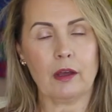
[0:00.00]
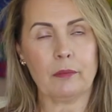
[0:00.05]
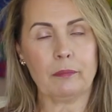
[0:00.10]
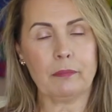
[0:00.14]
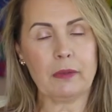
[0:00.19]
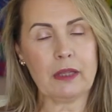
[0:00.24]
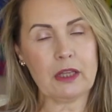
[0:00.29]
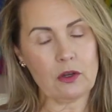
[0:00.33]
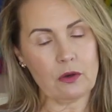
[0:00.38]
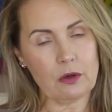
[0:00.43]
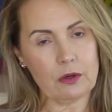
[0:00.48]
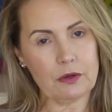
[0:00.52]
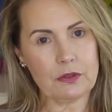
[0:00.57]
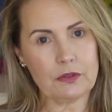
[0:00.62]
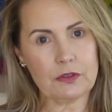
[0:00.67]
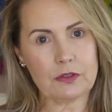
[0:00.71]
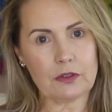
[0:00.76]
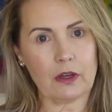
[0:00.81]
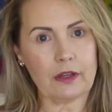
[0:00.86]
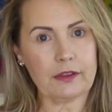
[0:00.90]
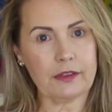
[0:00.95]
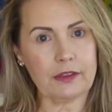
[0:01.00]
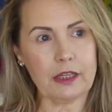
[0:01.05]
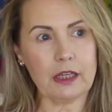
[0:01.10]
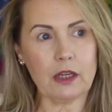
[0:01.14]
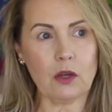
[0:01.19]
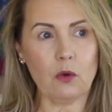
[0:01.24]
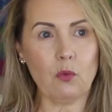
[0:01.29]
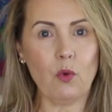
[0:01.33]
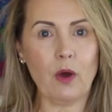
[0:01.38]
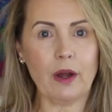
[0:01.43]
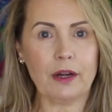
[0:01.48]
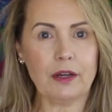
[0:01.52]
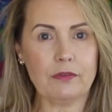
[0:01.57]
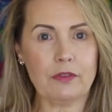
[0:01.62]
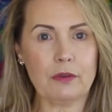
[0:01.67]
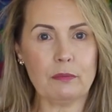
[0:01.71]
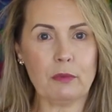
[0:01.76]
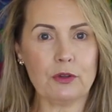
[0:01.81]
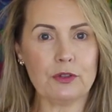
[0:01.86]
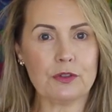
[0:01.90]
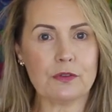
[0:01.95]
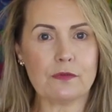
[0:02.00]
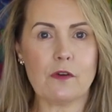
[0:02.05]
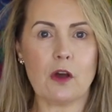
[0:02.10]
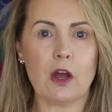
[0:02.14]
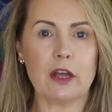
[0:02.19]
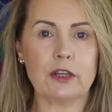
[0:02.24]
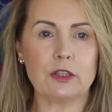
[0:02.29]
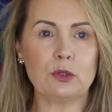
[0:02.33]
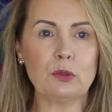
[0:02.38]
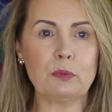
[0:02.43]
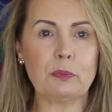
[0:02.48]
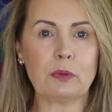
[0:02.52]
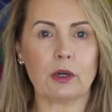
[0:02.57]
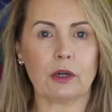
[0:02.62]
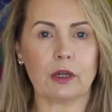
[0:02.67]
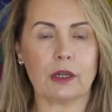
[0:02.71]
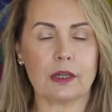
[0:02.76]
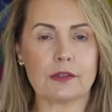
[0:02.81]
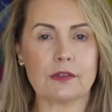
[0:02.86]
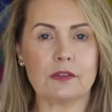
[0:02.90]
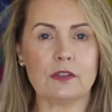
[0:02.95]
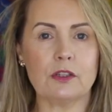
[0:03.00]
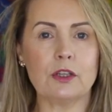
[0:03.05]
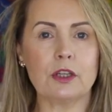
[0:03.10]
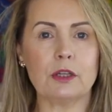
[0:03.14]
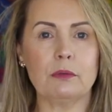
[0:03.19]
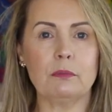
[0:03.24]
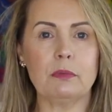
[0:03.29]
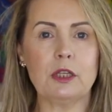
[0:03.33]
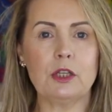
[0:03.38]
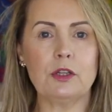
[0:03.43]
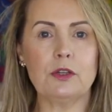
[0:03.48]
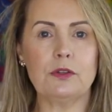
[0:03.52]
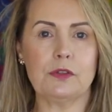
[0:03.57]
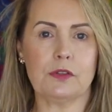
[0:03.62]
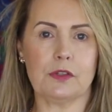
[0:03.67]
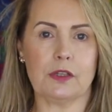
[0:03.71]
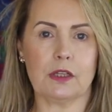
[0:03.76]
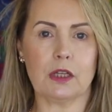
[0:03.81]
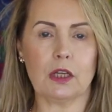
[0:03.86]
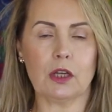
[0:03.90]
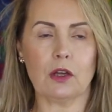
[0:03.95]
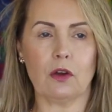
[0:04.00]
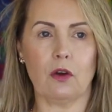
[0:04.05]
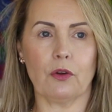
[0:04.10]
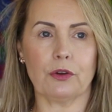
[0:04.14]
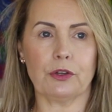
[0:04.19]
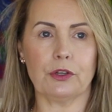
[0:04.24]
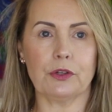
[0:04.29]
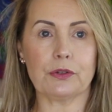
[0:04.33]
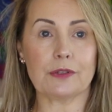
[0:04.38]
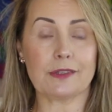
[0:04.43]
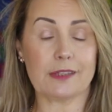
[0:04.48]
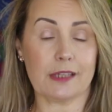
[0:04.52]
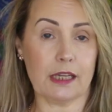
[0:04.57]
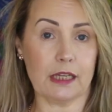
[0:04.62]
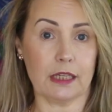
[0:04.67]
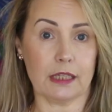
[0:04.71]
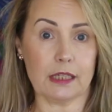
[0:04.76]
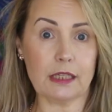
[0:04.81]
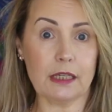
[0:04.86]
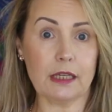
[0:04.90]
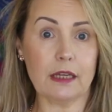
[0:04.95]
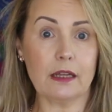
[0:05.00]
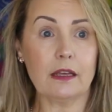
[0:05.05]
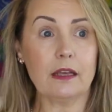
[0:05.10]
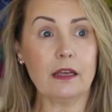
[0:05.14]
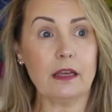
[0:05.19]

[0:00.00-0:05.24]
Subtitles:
Because I think one of the most vital products you can be using on your skin